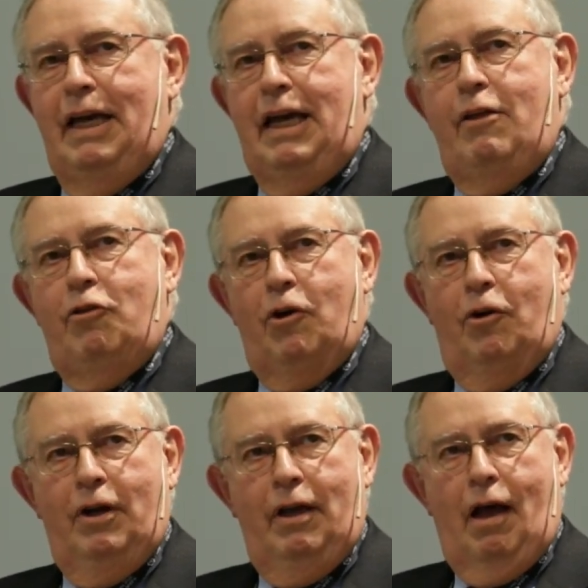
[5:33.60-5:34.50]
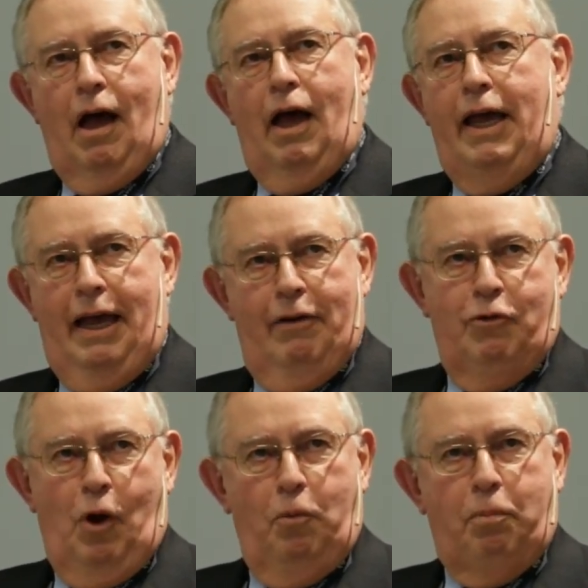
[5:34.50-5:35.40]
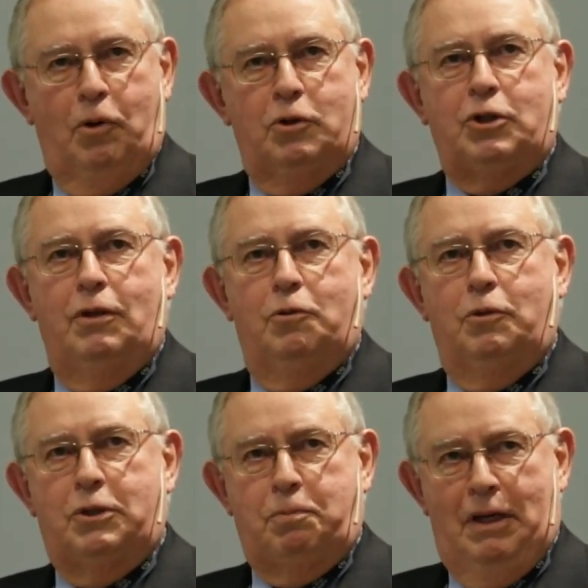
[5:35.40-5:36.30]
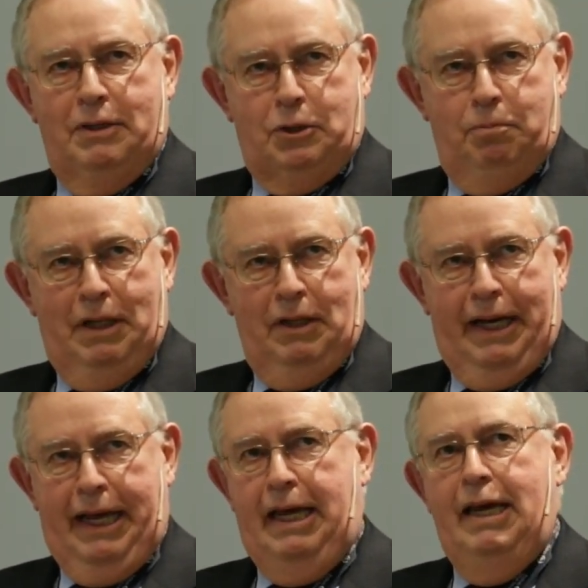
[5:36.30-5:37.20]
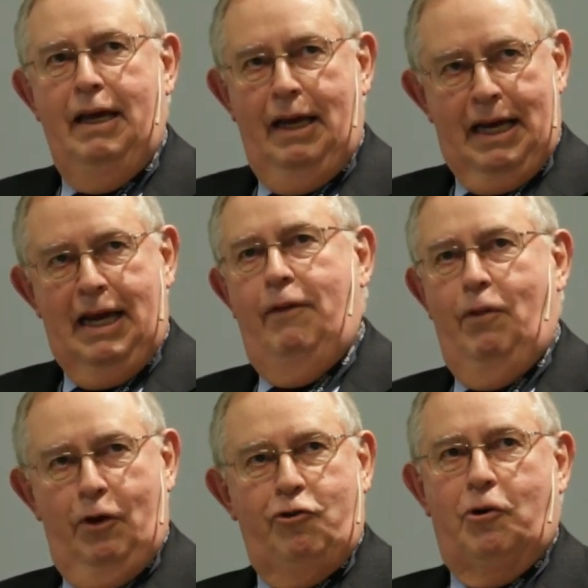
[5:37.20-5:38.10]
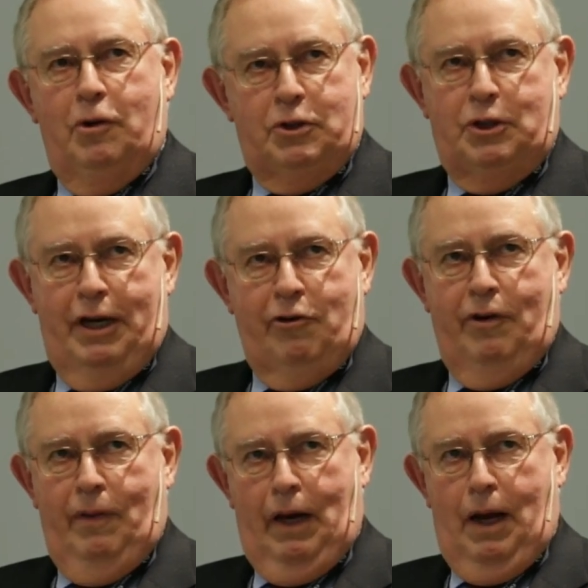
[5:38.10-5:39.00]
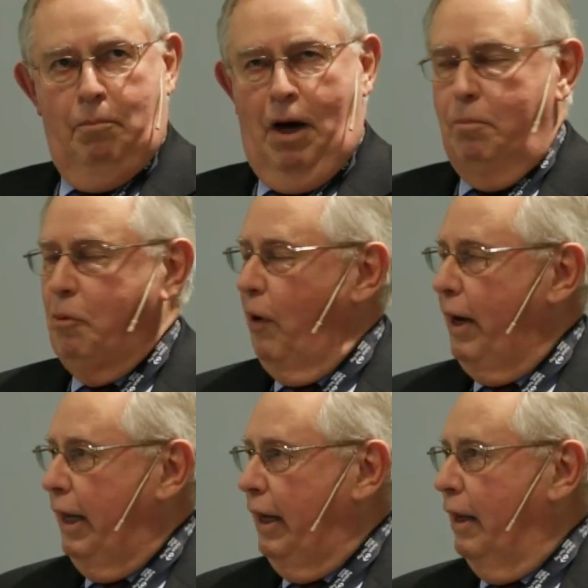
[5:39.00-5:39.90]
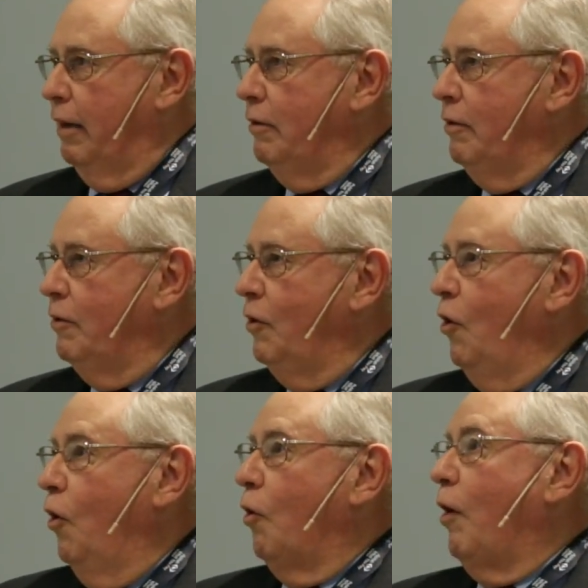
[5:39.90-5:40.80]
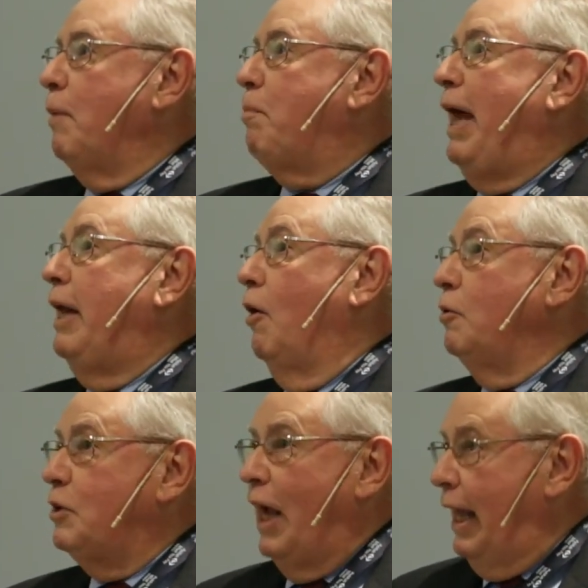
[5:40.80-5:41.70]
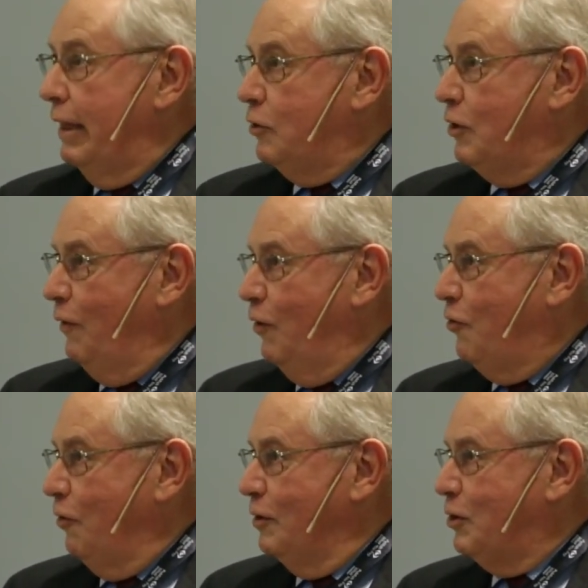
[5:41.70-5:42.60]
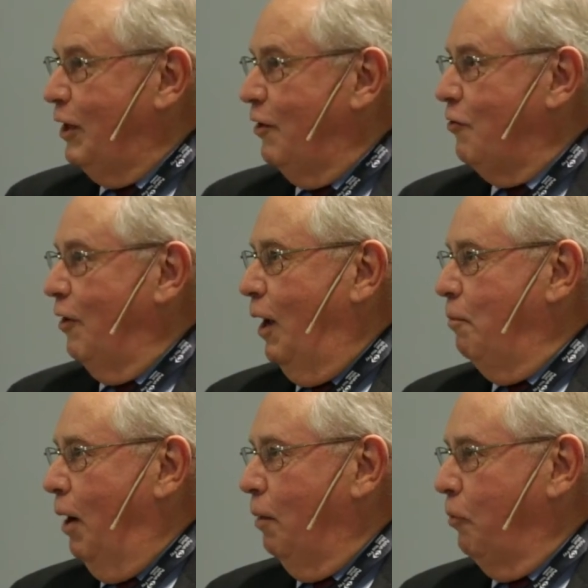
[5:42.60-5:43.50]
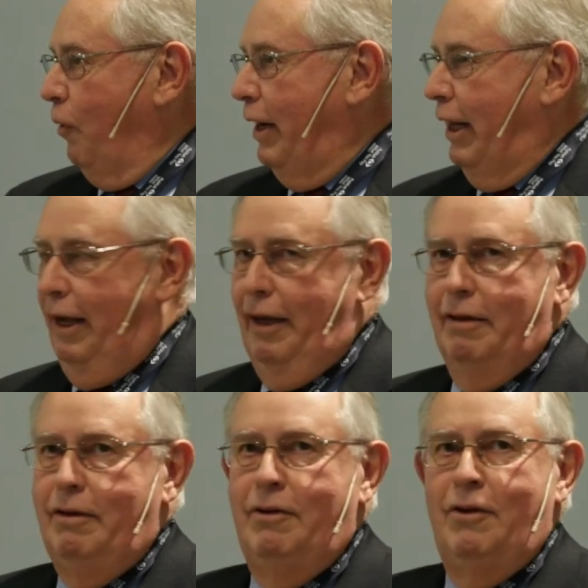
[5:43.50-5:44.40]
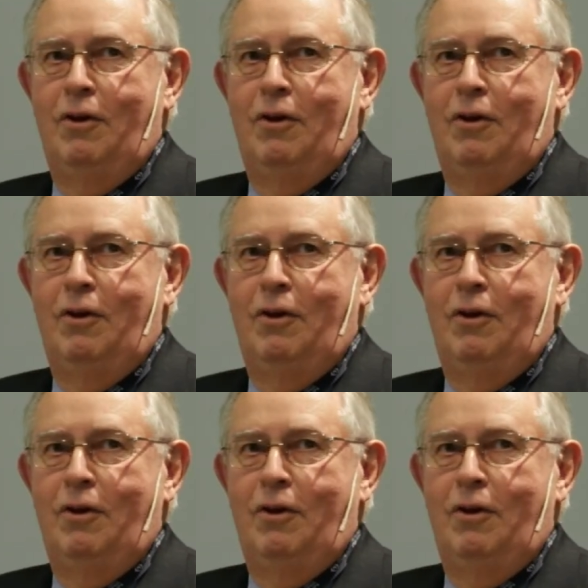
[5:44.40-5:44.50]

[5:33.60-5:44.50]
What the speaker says: either I have no personal responsibility in the jurisdiction that I'm operating in, or I pay no tax in the jurisdiction I'm operating in,